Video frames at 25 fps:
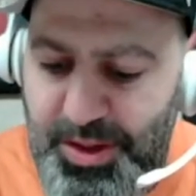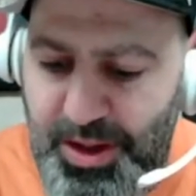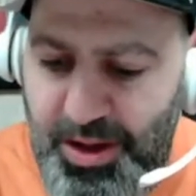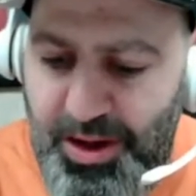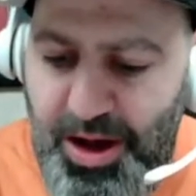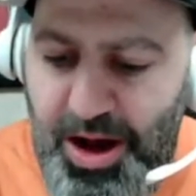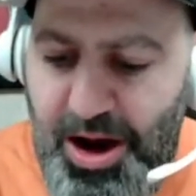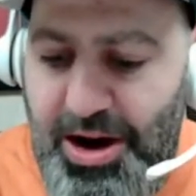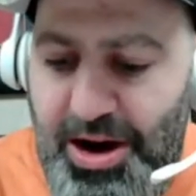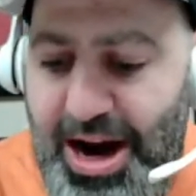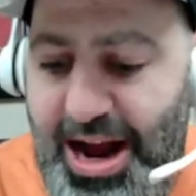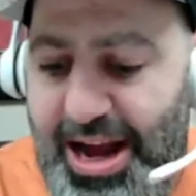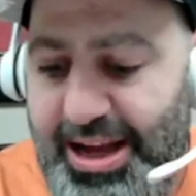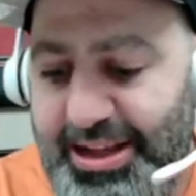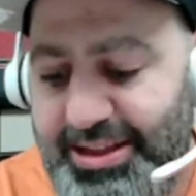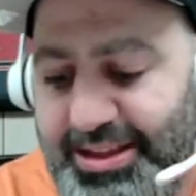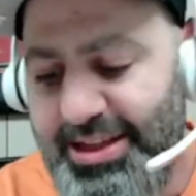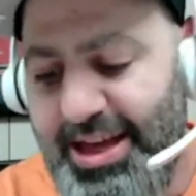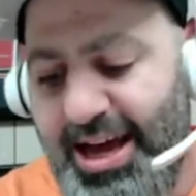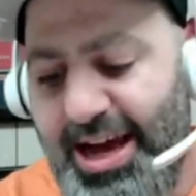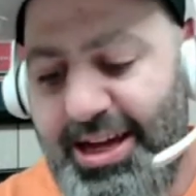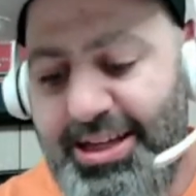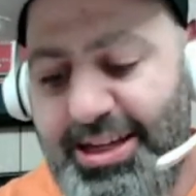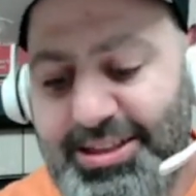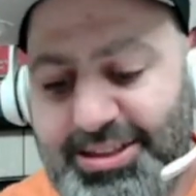All right,
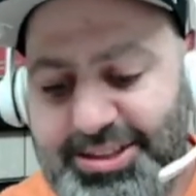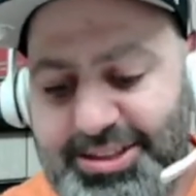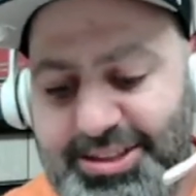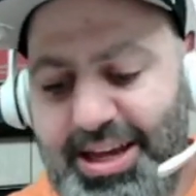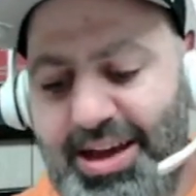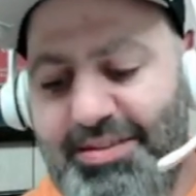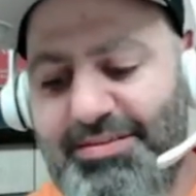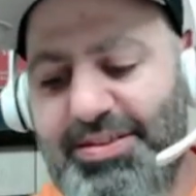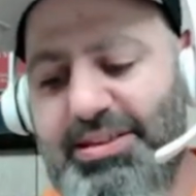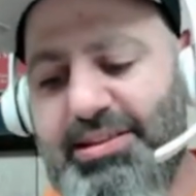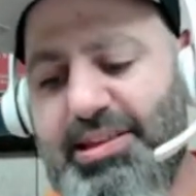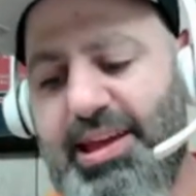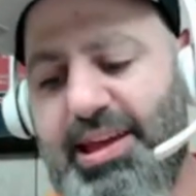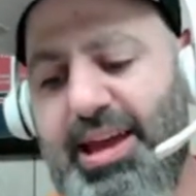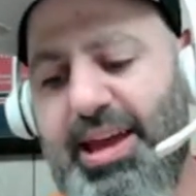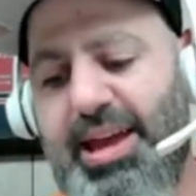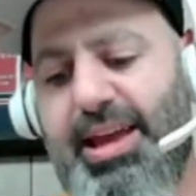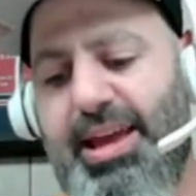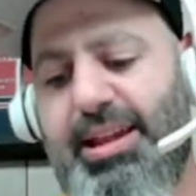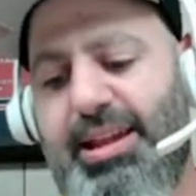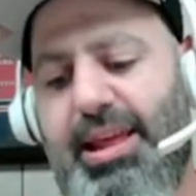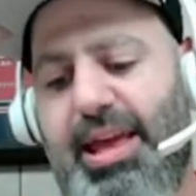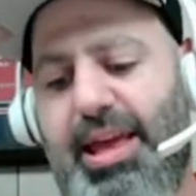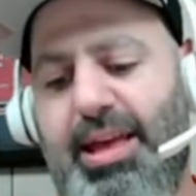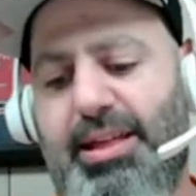
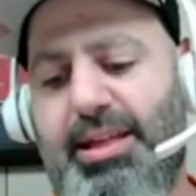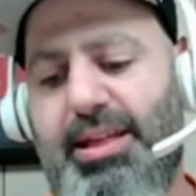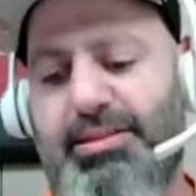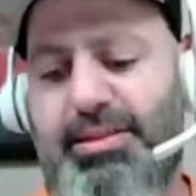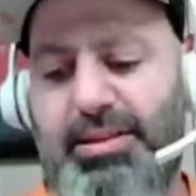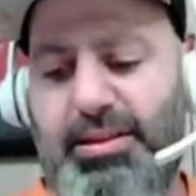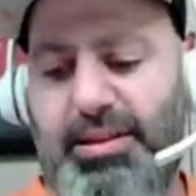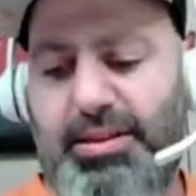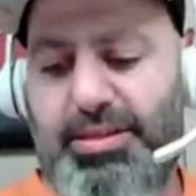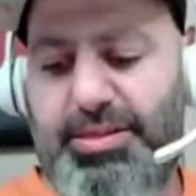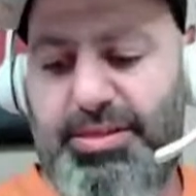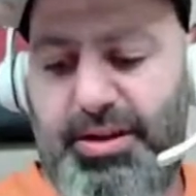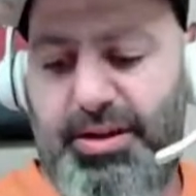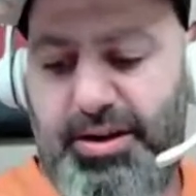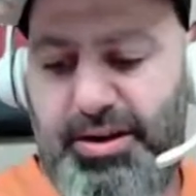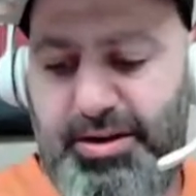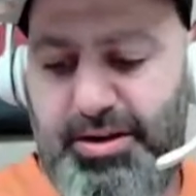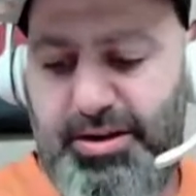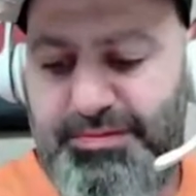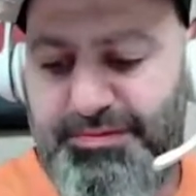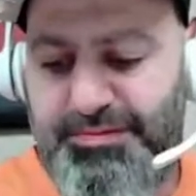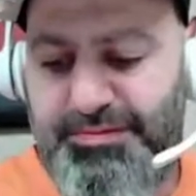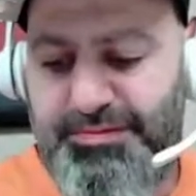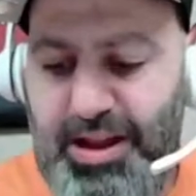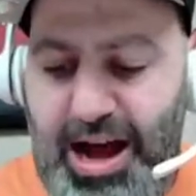9:17 into the third.
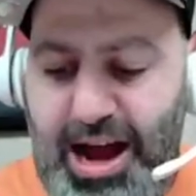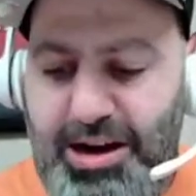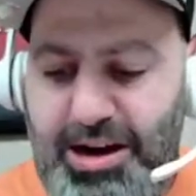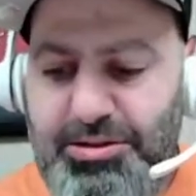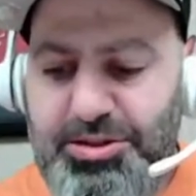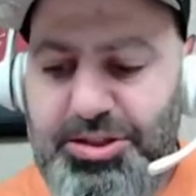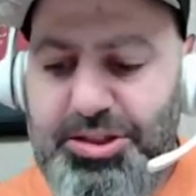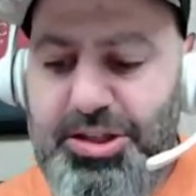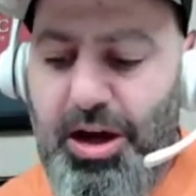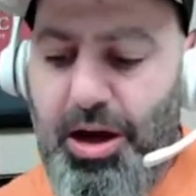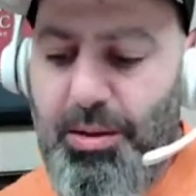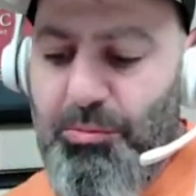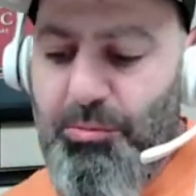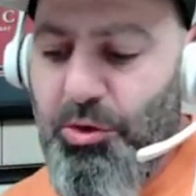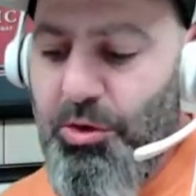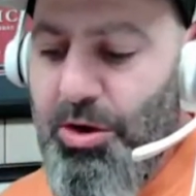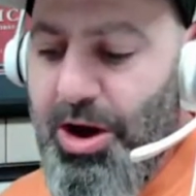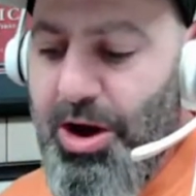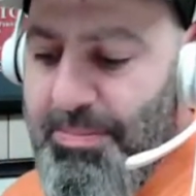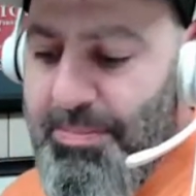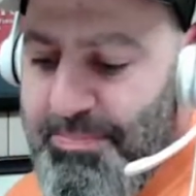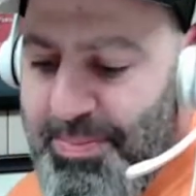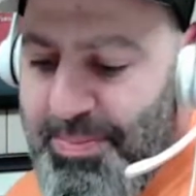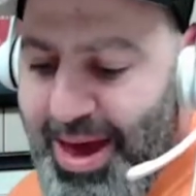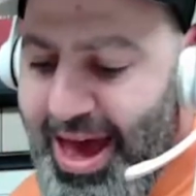Flyers come
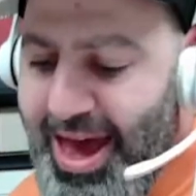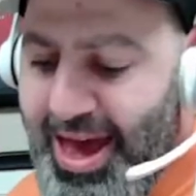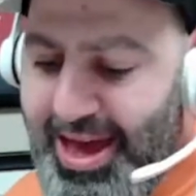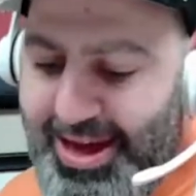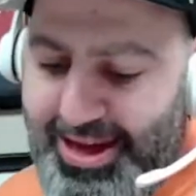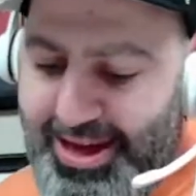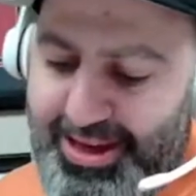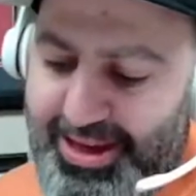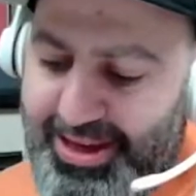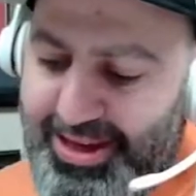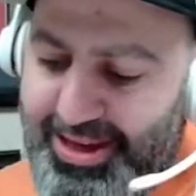right back.